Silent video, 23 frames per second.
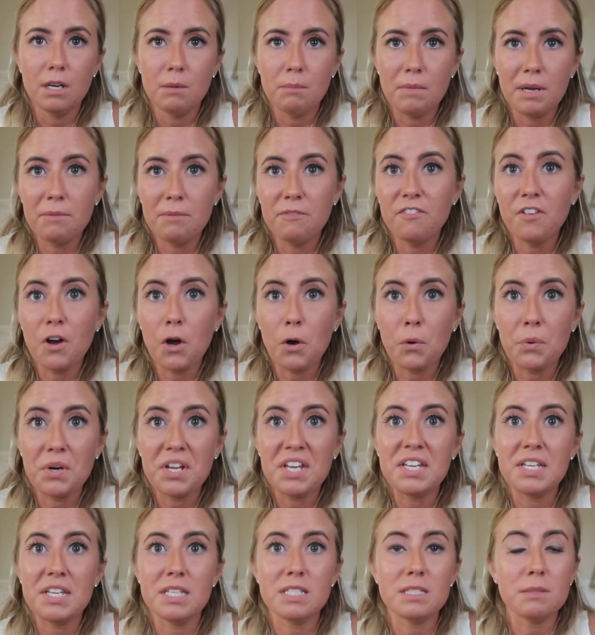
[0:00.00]
My phone
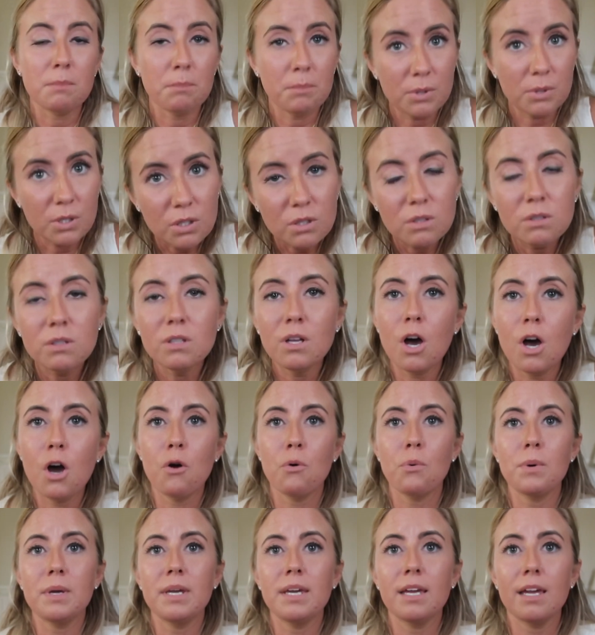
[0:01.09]
is
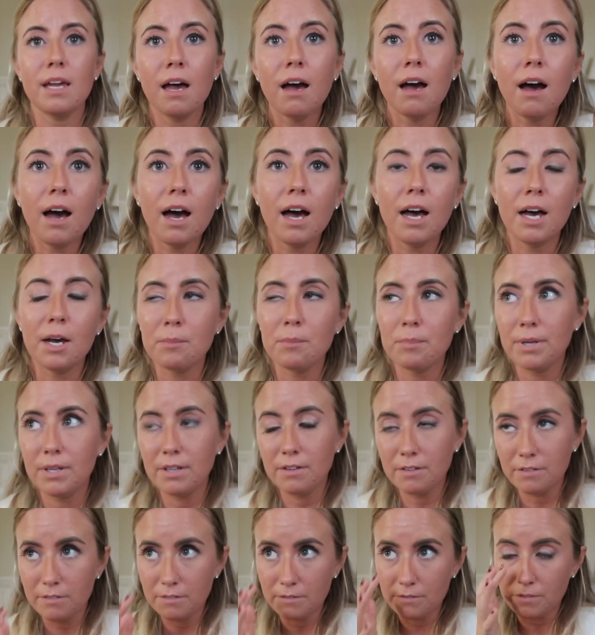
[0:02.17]
blowing up
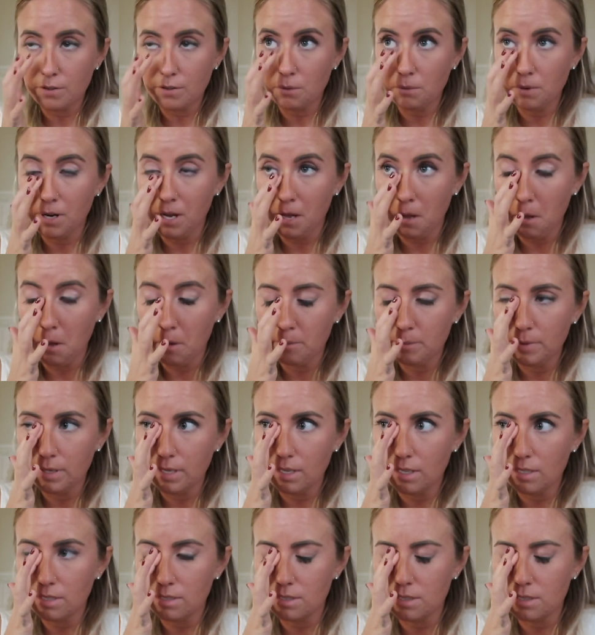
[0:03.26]
for real
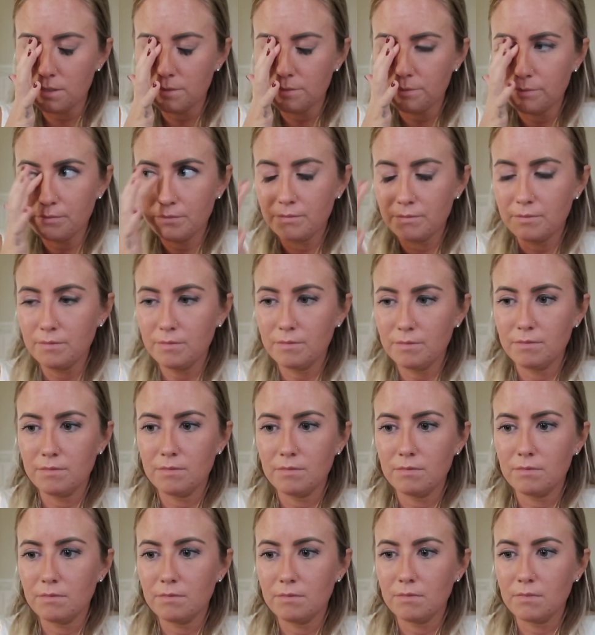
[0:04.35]
because
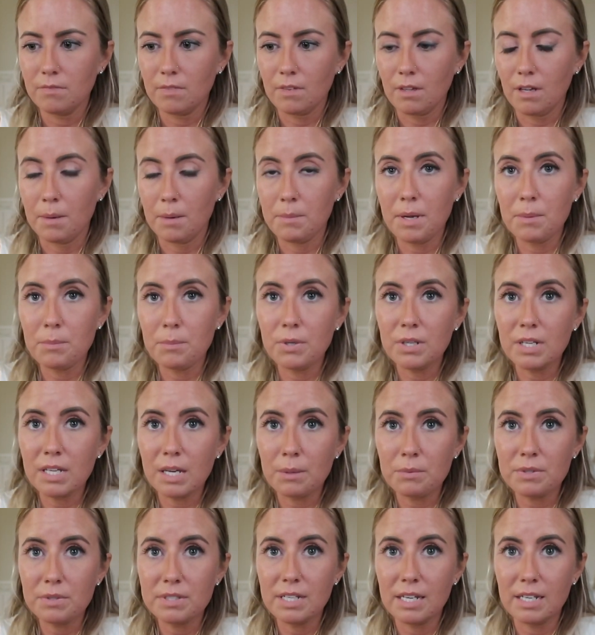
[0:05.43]
I'm not putting
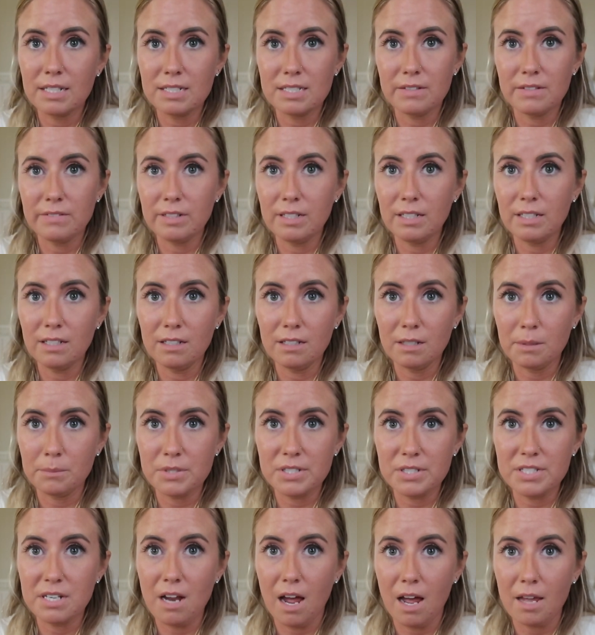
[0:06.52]
up with negativity. I'm
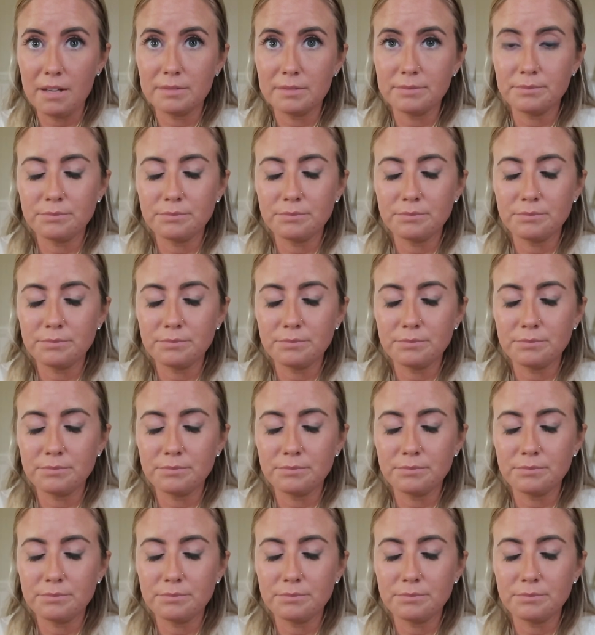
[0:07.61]
just not.